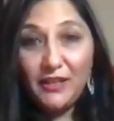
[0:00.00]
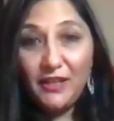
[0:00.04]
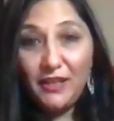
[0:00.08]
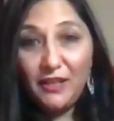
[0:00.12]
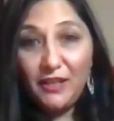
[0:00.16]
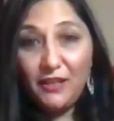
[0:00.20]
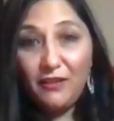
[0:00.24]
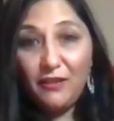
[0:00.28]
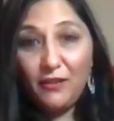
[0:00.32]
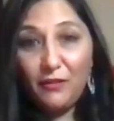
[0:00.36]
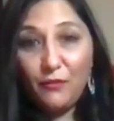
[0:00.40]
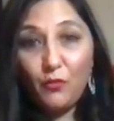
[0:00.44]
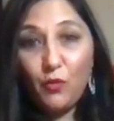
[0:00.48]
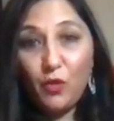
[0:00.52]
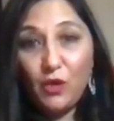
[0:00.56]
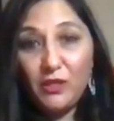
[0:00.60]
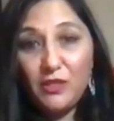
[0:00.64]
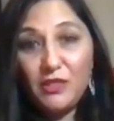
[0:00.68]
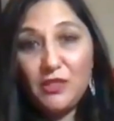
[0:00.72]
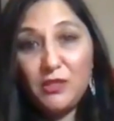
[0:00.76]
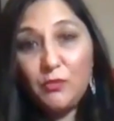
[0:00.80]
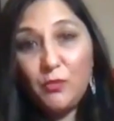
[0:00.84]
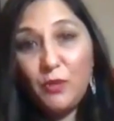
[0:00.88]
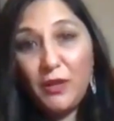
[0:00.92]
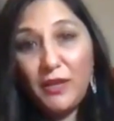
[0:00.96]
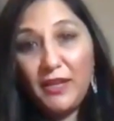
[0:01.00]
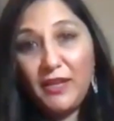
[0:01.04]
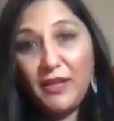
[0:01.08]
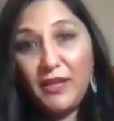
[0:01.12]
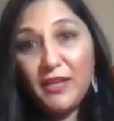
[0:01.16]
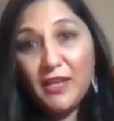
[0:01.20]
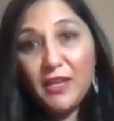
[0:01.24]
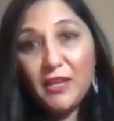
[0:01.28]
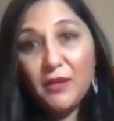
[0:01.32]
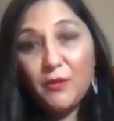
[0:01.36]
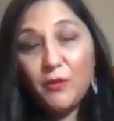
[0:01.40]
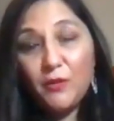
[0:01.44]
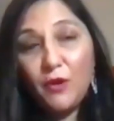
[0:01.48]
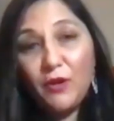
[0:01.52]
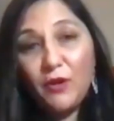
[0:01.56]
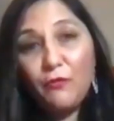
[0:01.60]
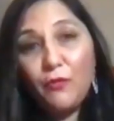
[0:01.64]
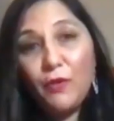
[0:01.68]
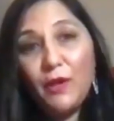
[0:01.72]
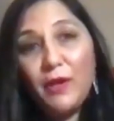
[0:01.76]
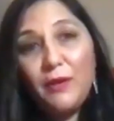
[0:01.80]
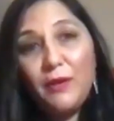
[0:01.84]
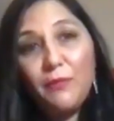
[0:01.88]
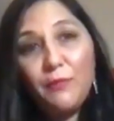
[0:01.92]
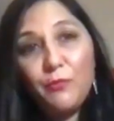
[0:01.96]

If we